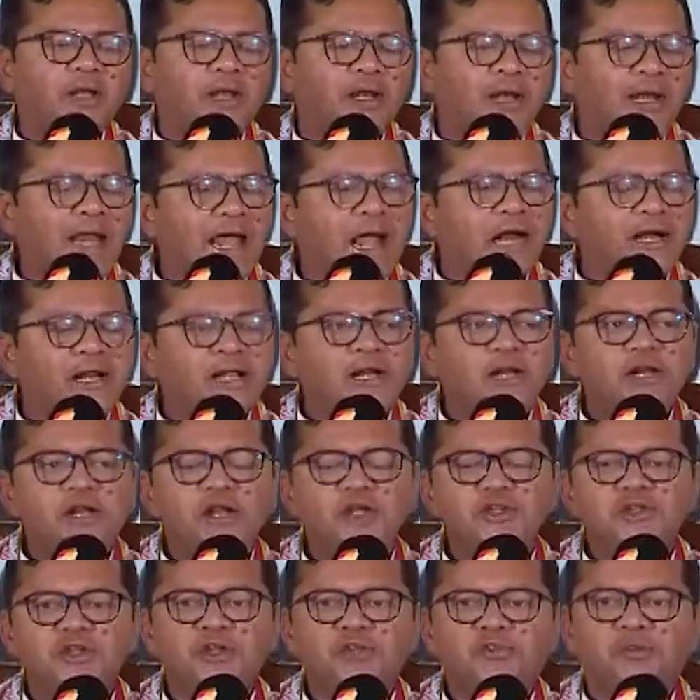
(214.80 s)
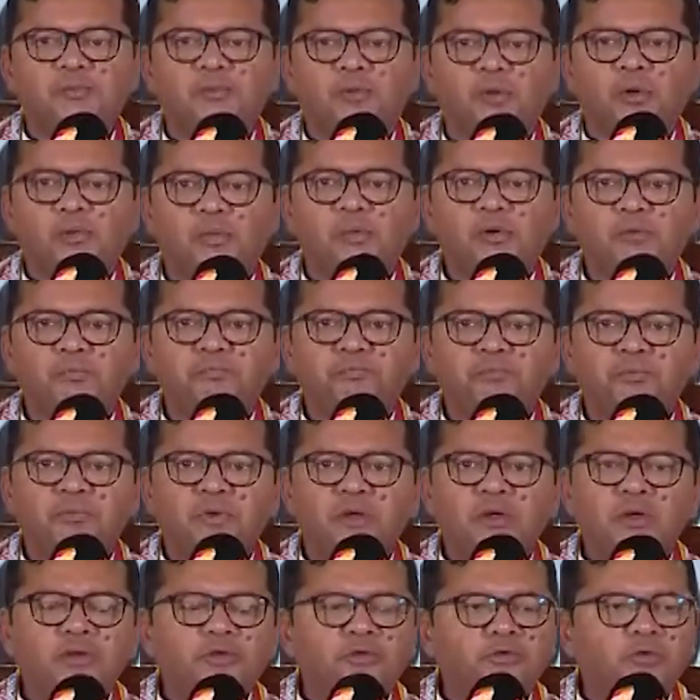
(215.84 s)
Land alienation is a problem.
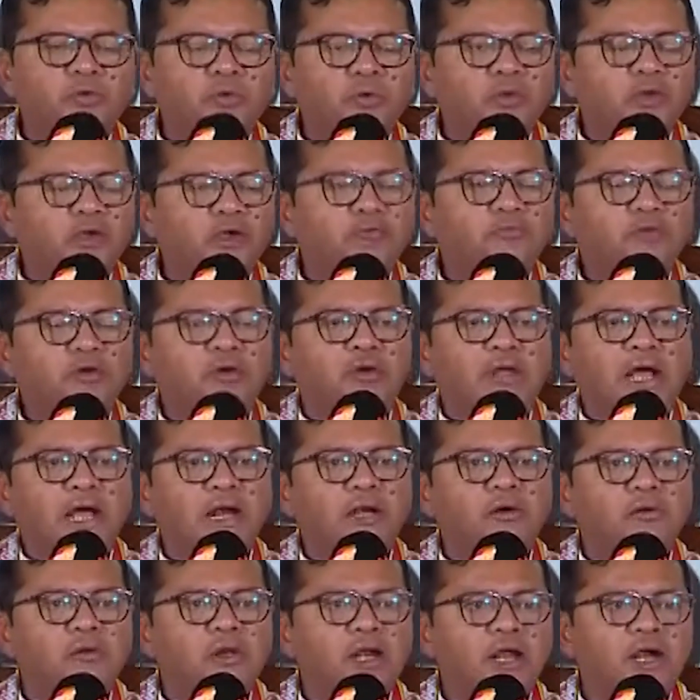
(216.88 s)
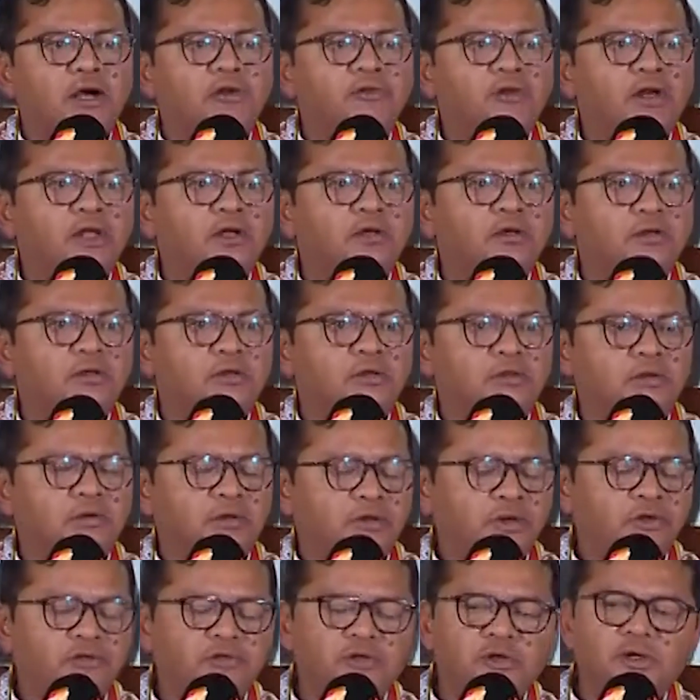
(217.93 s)
So if you dilute the lands,
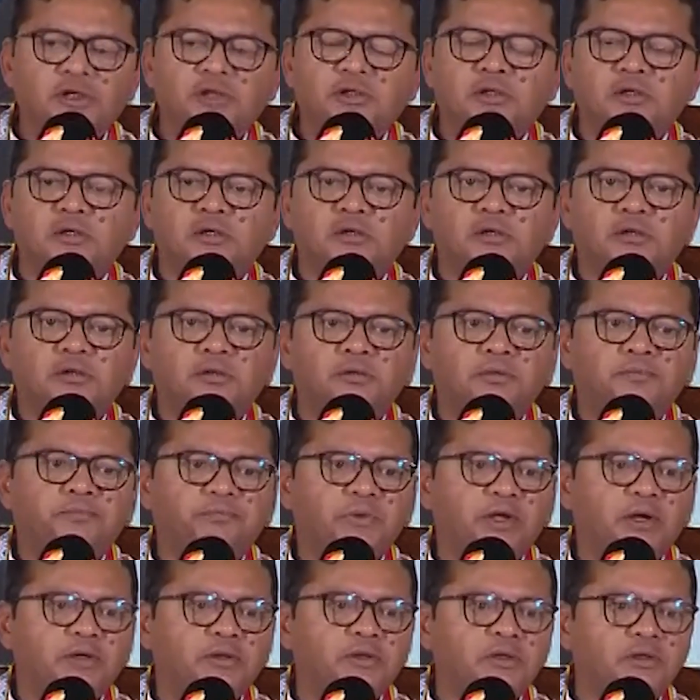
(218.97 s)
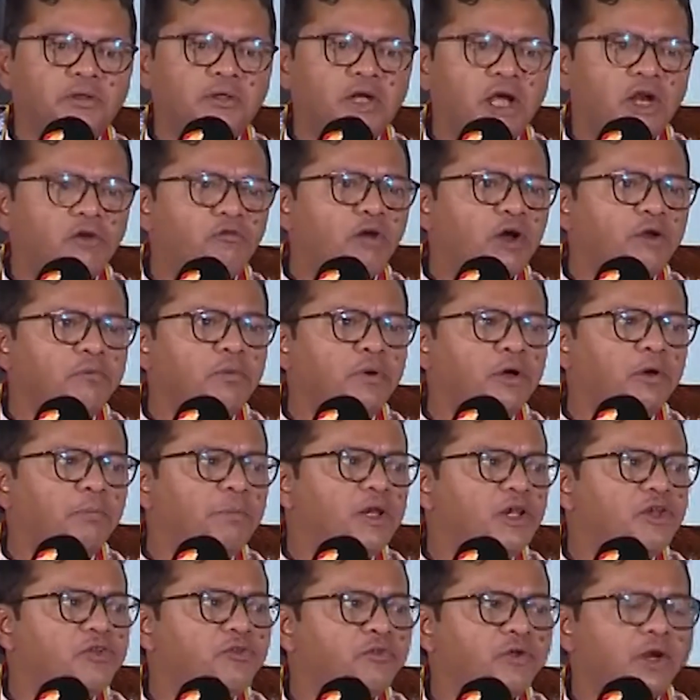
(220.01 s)
recently the environment
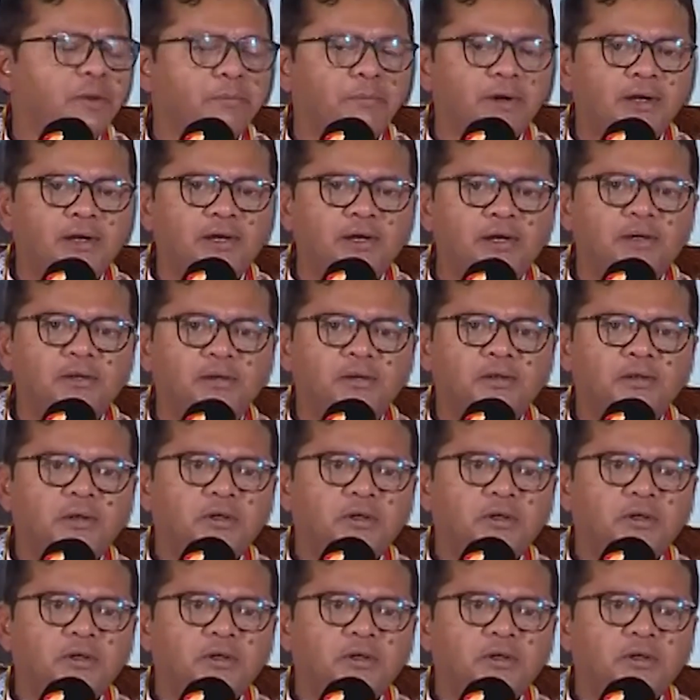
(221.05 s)
bills were amended,